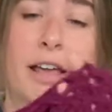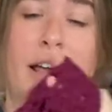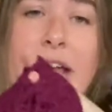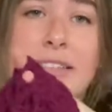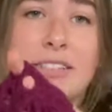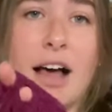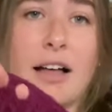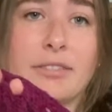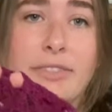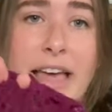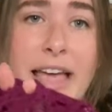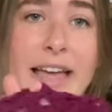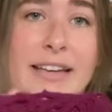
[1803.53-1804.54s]
It's got
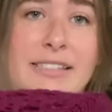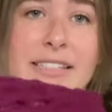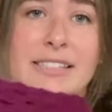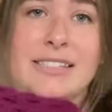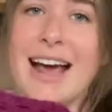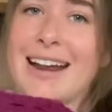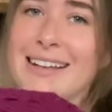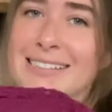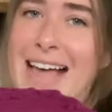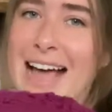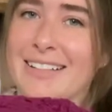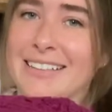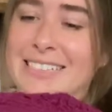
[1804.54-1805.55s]
lace. It's not
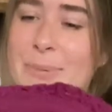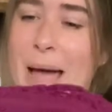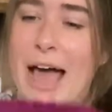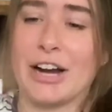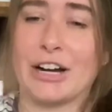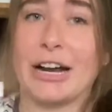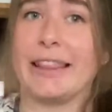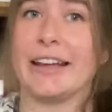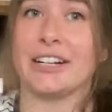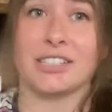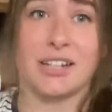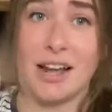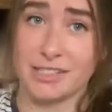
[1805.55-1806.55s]
exactly to pattern, and
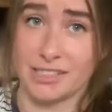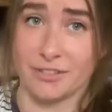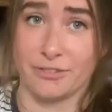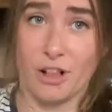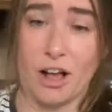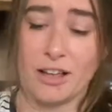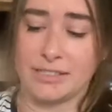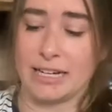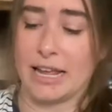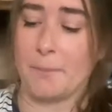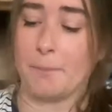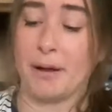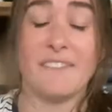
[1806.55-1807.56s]
there's tons of flaws in
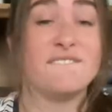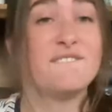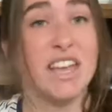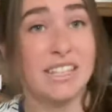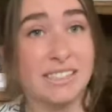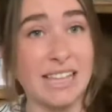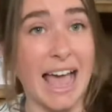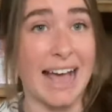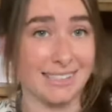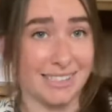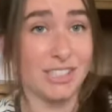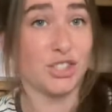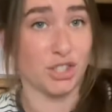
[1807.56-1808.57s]
it, but it fits as
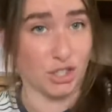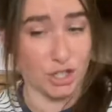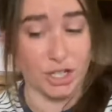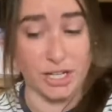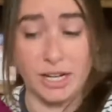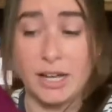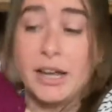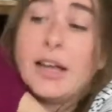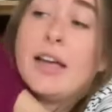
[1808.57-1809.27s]
it should.